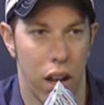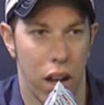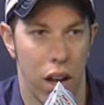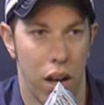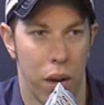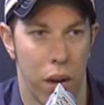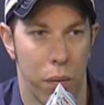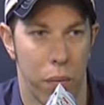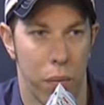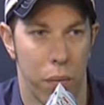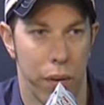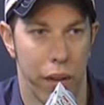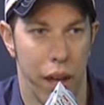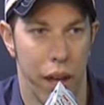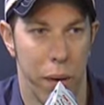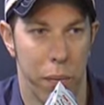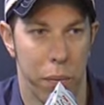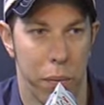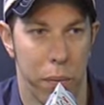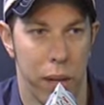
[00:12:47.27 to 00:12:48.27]
really
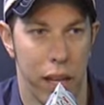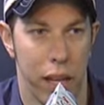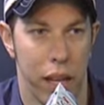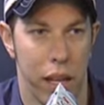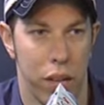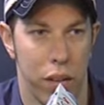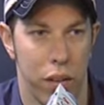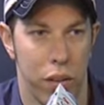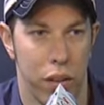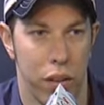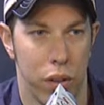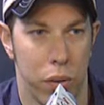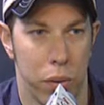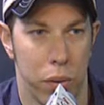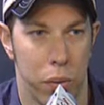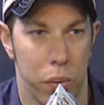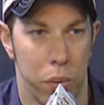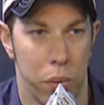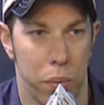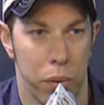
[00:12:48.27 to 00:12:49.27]
helped me
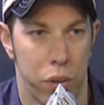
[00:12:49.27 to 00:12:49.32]
to